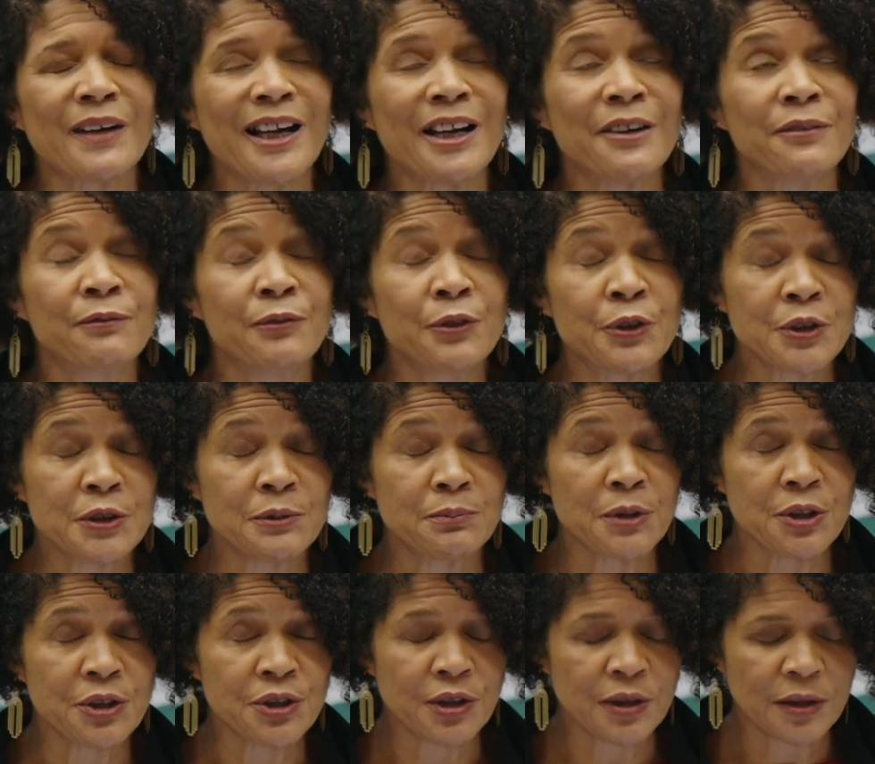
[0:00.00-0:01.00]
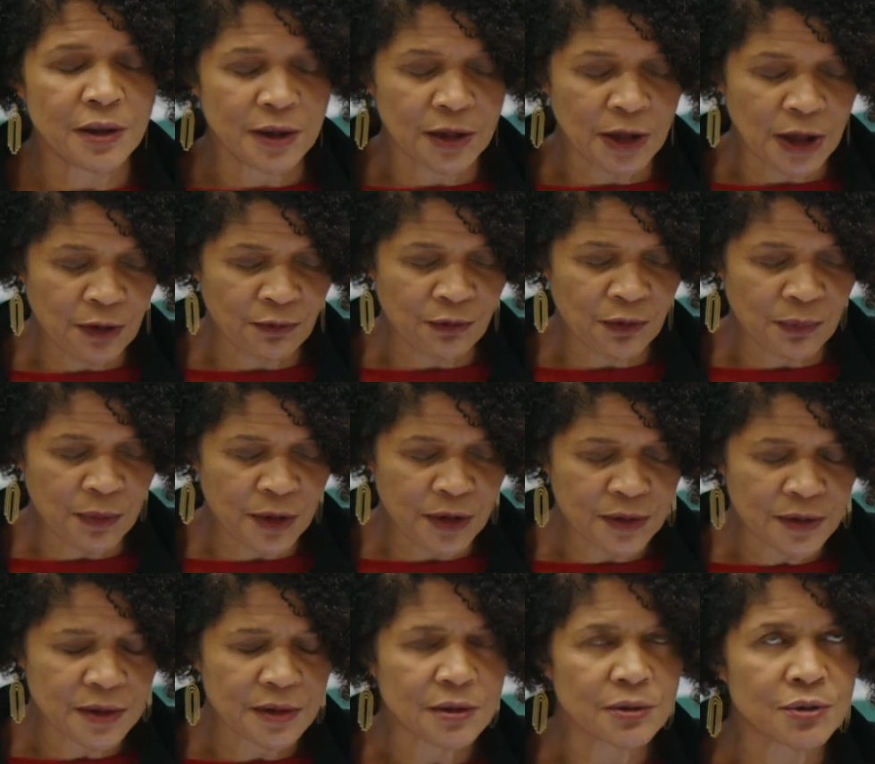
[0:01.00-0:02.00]
our first mission in
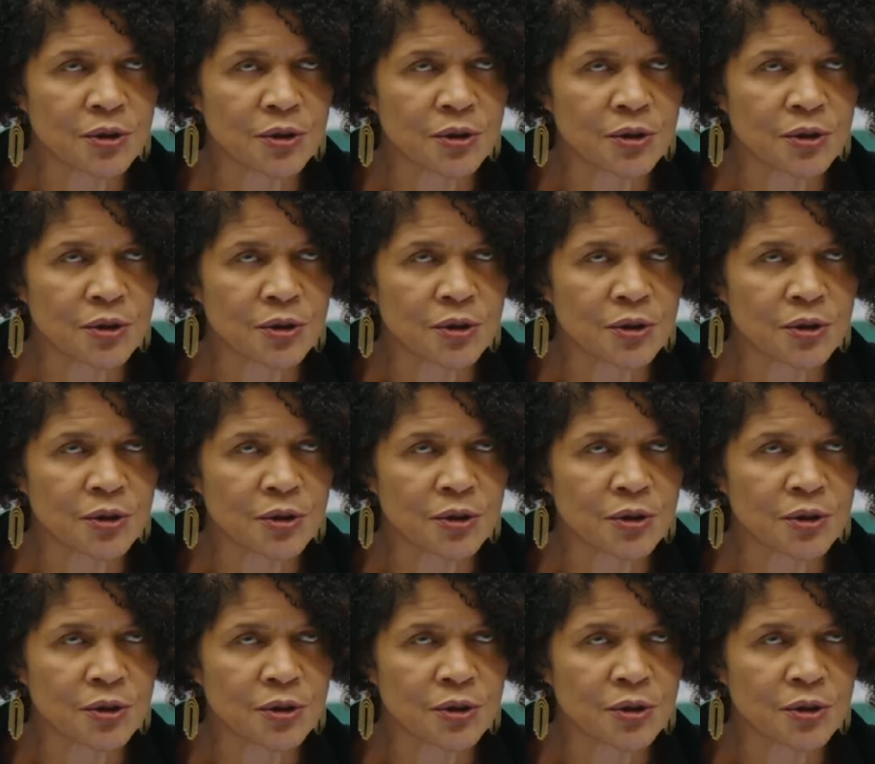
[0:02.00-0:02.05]
government,